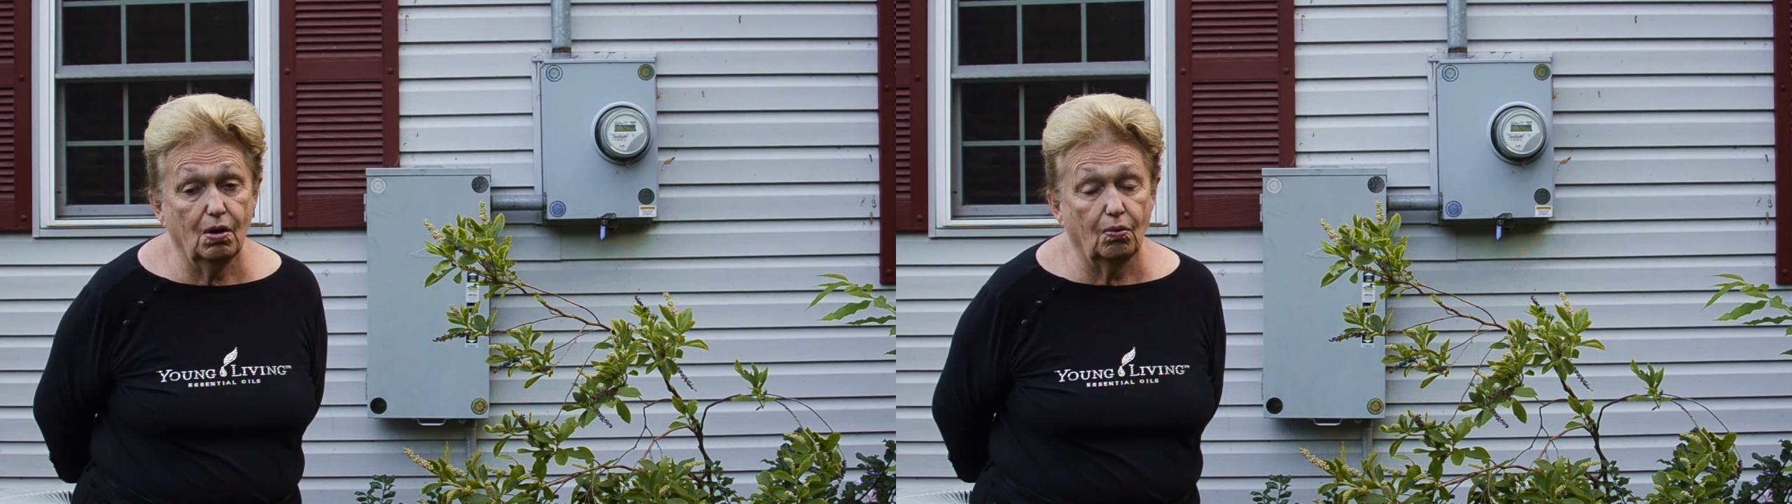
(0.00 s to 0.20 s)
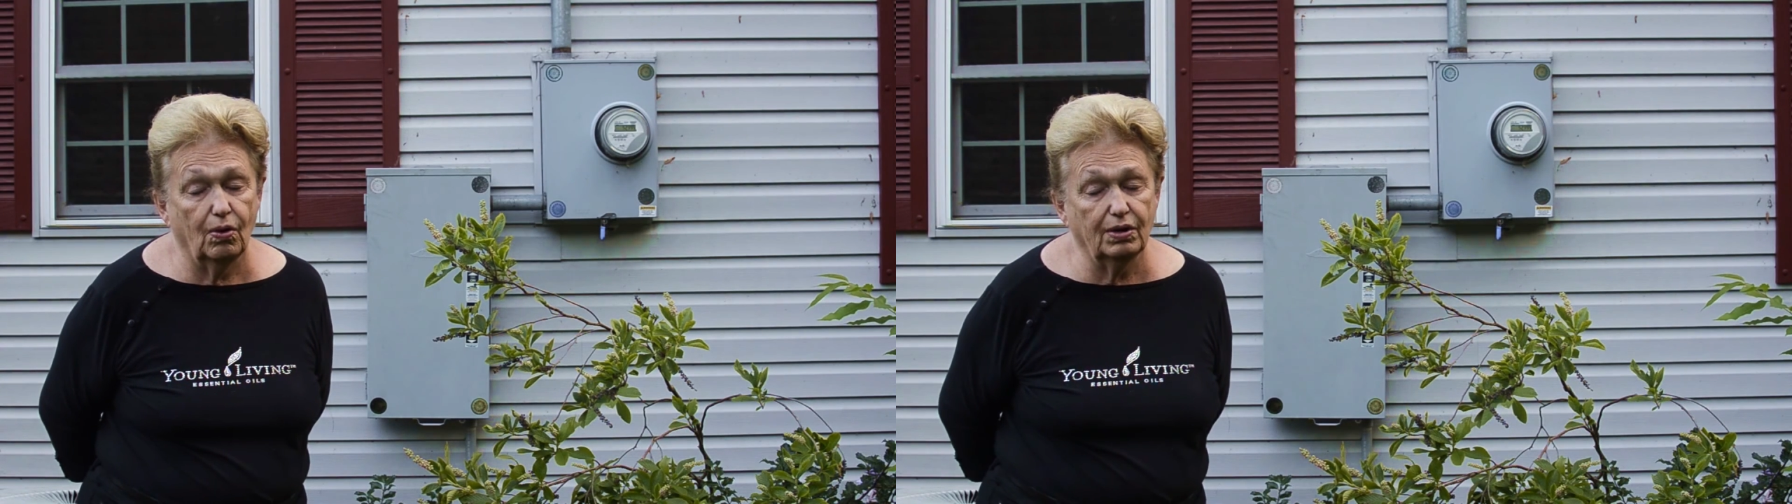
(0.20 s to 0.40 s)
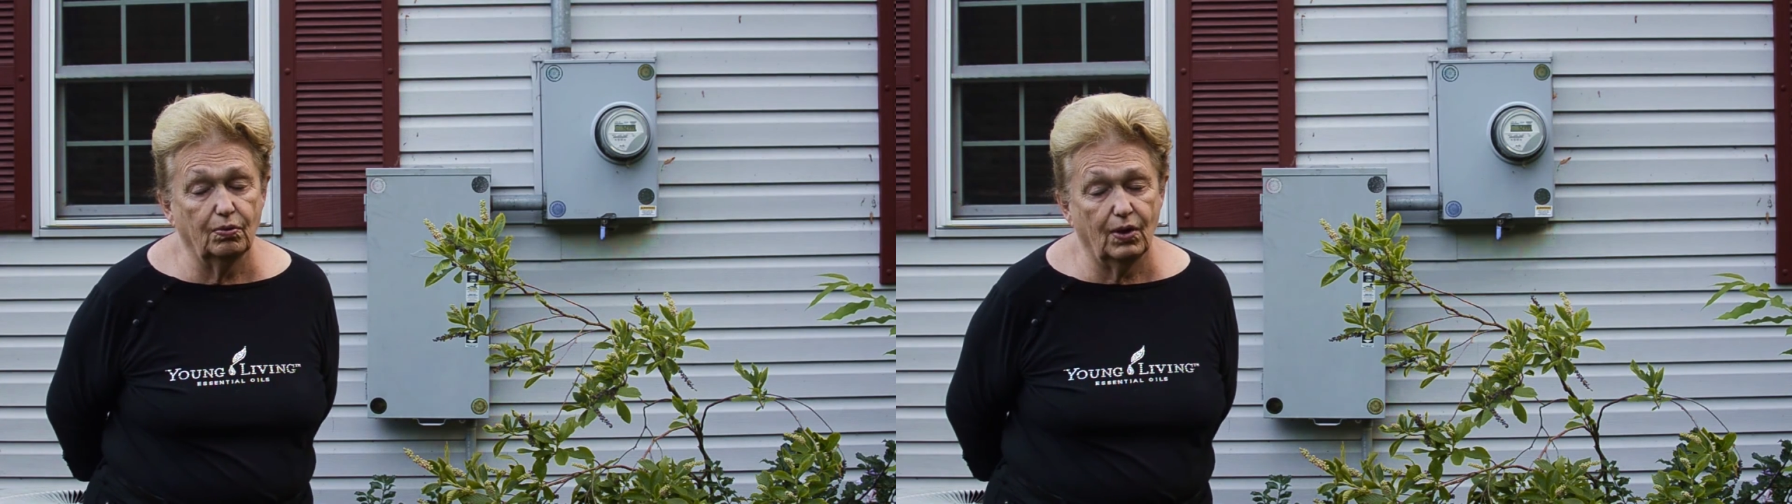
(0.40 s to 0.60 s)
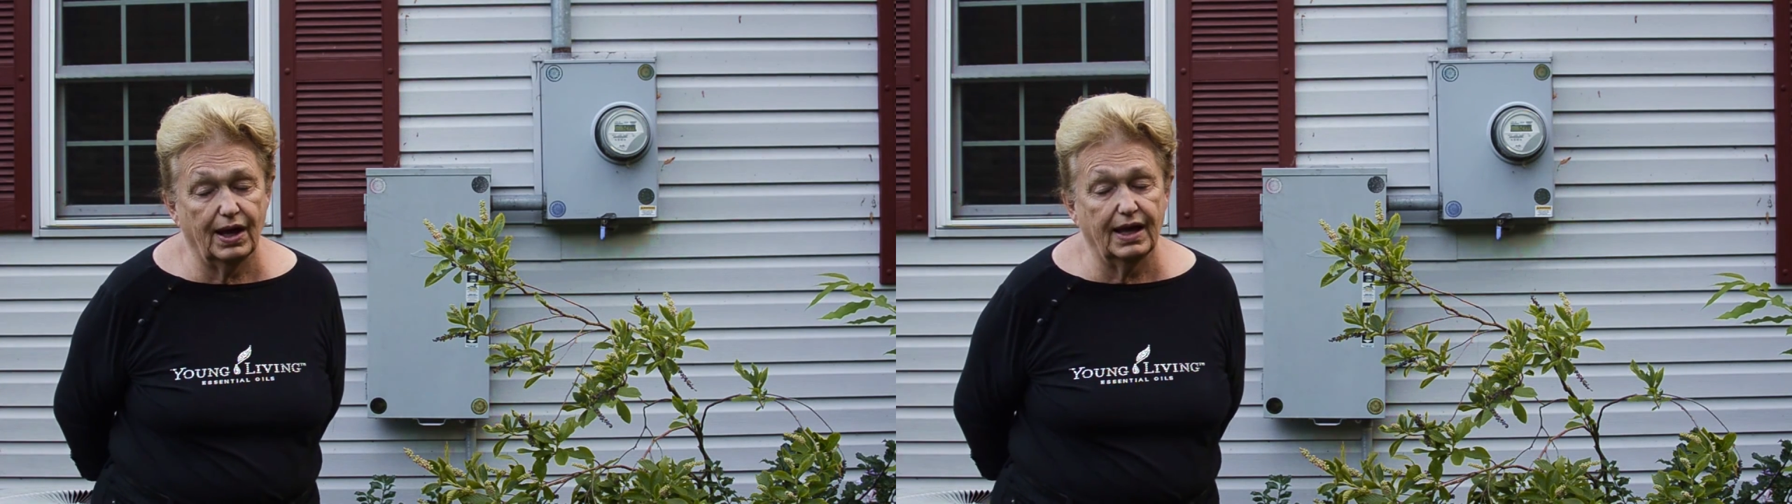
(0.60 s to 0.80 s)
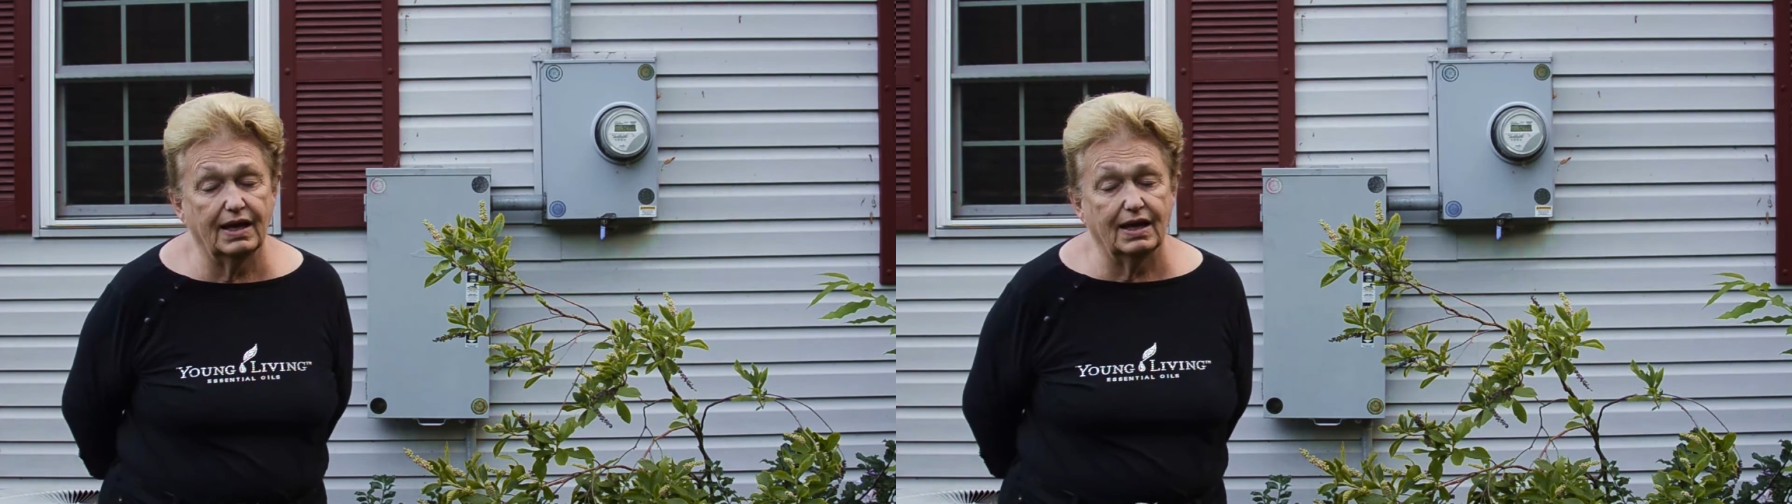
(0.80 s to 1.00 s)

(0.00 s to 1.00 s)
one way